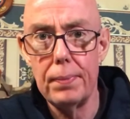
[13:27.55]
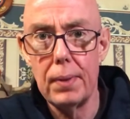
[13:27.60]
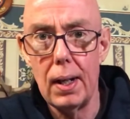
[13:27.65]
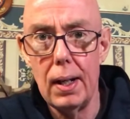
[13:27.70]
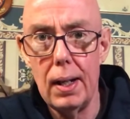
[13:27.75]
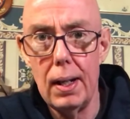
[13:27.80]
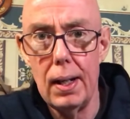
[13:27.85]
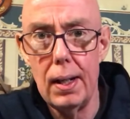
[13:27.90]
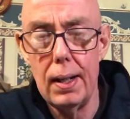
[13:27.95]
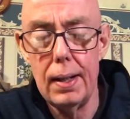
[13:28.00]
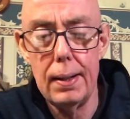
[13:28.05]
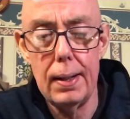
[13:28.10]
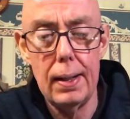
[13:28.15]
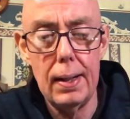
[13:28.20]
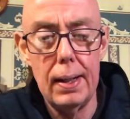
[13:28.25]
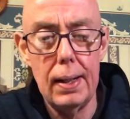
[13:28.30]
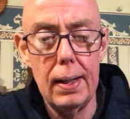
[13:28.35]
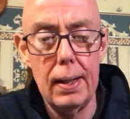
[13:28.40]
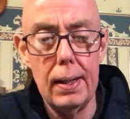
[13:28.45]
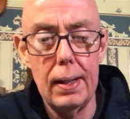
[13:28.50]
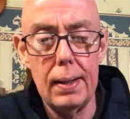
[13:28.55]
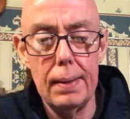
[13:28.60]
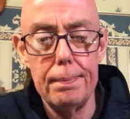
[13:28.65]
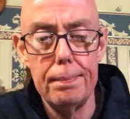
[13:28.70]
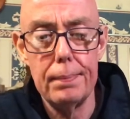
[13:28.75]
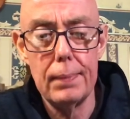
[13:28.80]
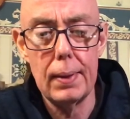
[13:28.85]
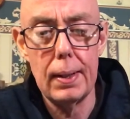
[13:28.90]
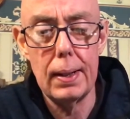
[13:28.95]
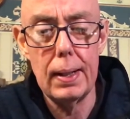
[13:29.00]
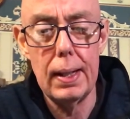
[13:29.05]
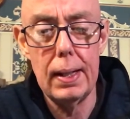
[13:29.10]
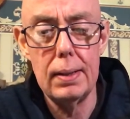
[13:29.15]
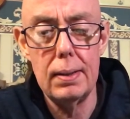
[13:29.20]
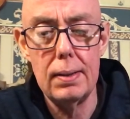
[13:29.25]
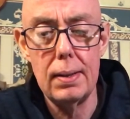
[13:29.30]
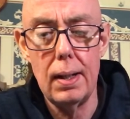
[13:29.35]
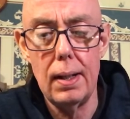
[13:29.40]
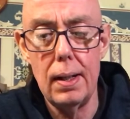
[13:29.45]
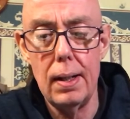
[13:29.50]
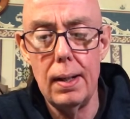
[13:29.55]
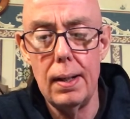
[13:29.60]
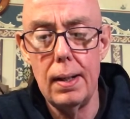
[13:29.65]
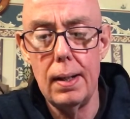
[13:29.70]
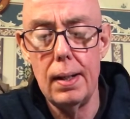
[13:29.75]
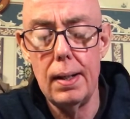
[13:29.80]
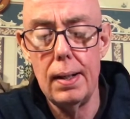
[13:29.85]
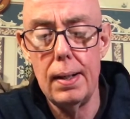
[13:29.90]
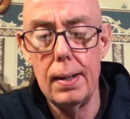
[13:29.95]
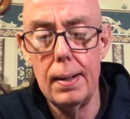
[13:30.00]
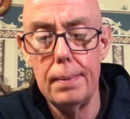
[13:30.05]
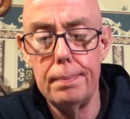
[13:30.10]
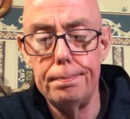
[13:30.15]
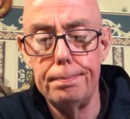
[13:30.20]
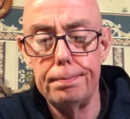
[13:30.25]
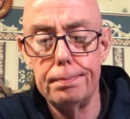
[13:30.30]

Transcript: I had a